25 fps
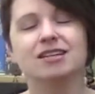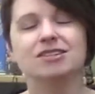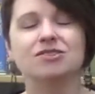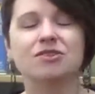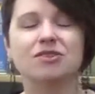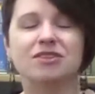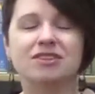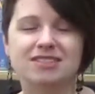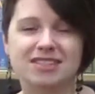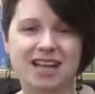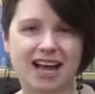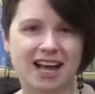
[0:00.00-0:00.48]

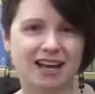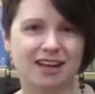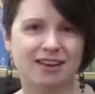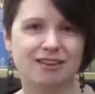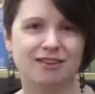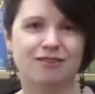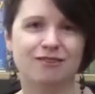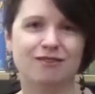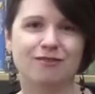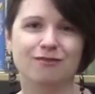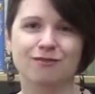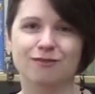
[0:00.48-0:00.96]
So the
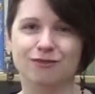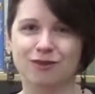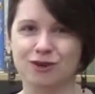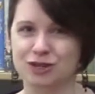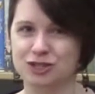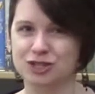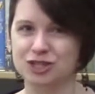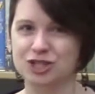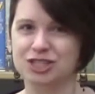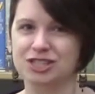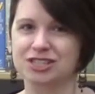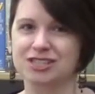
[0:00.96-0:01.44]
second
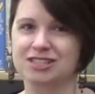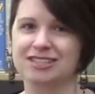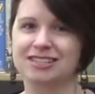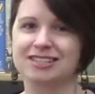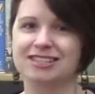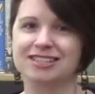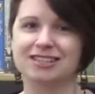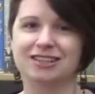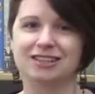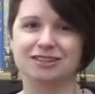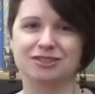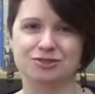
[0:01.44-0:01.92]

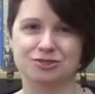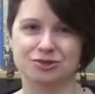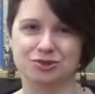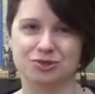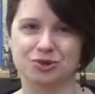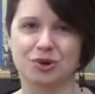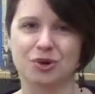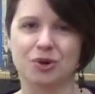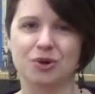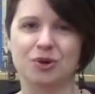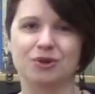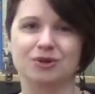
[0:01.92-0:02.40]
version
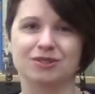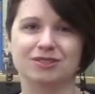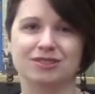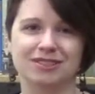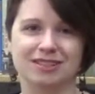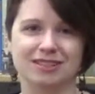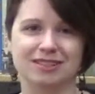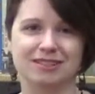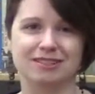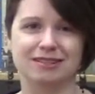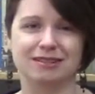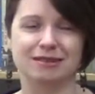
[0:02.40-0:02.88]
control
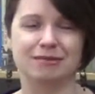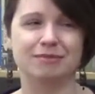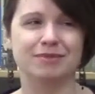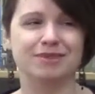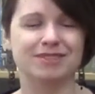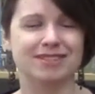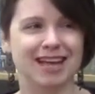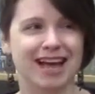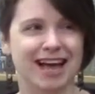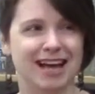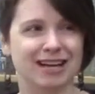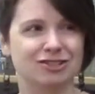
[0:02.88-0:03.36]
system
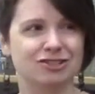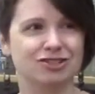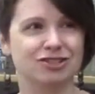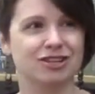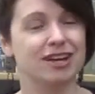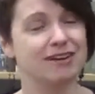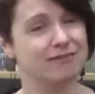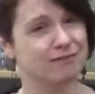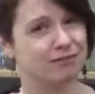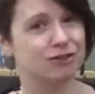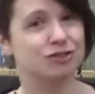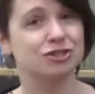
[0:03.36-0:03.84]
is
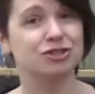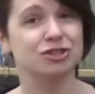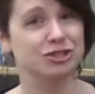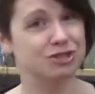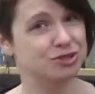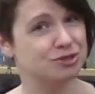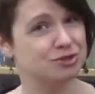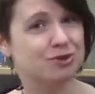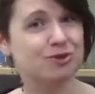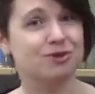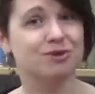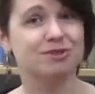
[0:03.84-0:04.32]
actually a version
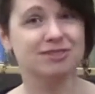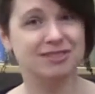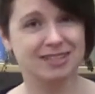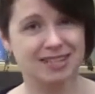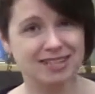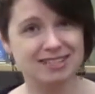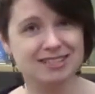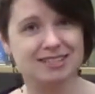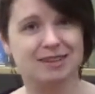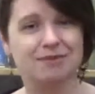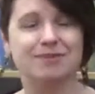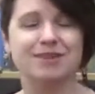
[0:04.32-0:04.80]
control
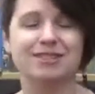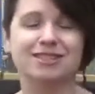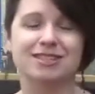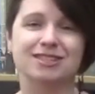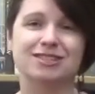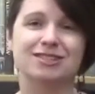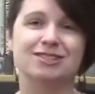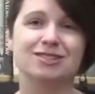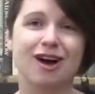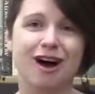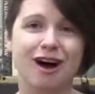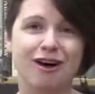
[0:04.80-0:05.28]
system. It's a
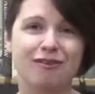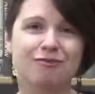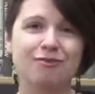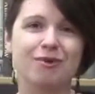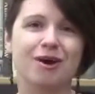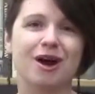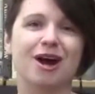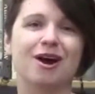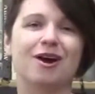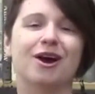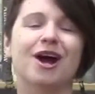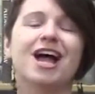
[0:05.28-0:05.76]

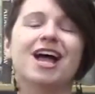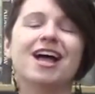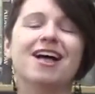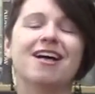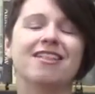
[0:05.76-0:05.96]
software